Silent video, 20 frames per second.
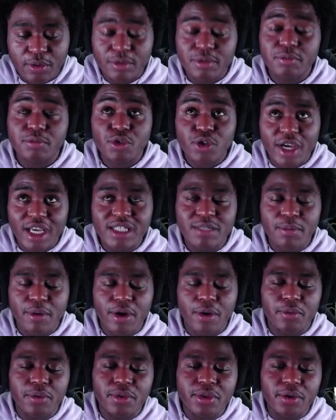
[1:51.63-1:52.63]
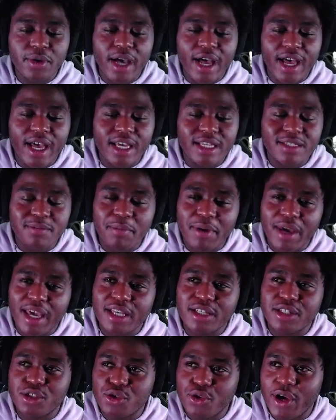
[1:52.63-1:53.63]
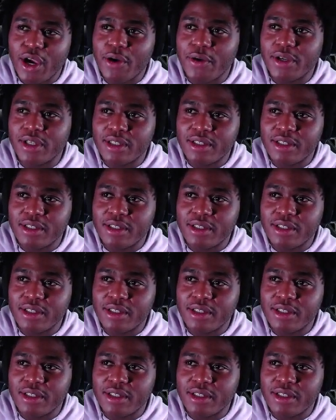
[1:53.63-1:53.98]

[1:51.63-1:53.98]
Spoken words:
transparent with you guys, transparent.